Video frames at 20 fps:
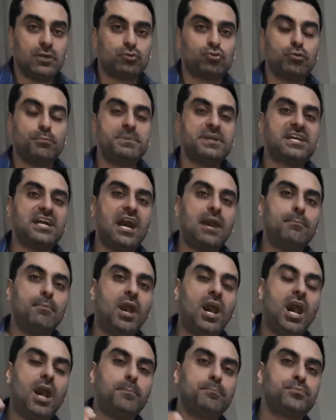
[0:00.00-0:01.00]
to become
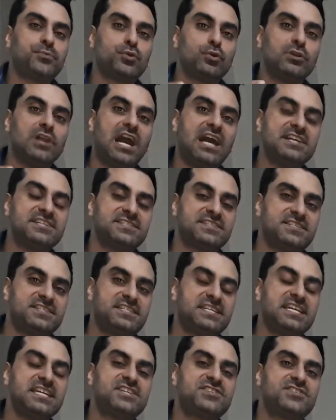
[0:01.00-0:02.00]
up to last
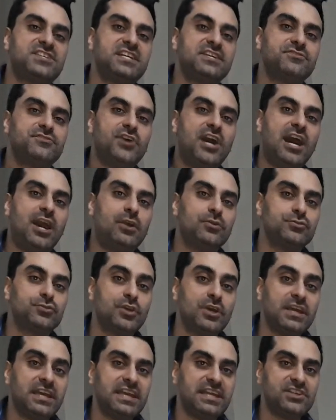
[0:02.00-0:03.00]
16 round
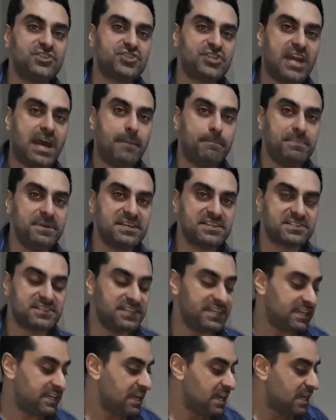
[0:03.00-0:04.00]
in Champions
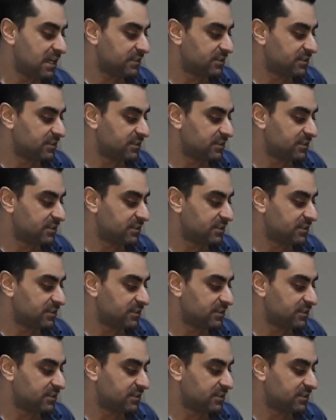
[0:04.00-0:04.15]
League.